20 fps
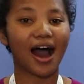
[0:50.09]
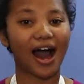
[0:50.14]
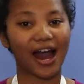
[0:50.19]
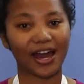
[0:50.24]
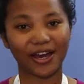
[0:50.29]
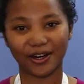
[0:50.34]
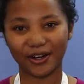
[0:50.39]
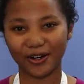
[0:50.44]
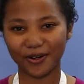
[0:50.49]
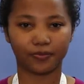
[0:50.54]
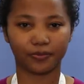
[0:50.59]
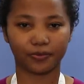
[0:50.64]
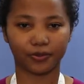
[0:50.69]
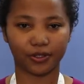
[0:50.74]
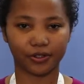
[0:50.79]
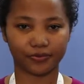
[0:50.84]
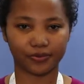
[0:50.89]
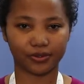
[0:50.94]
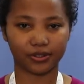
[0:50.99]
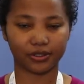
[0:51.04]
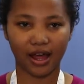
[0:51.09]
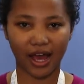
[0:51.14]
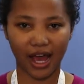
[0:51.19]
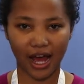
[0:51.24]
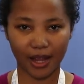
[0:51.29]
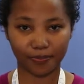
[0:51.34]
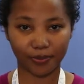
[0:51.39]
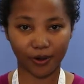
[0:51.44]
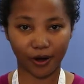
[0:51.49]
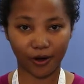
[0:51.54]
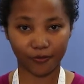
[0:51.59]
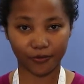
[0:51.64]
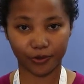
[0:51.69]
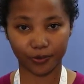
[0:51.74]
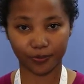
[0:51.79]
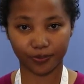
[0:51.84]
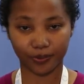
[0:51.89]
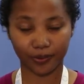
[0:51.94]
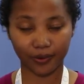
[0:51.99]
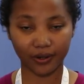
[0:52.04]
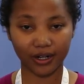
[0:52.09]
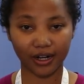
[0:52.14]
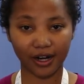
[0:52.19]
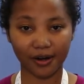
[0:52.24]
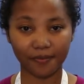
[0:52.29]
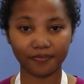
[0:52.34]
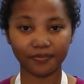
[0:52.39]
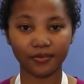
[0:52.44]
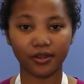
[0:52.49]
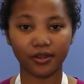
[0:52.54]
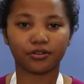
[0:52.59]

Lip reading: I hope with the help of the program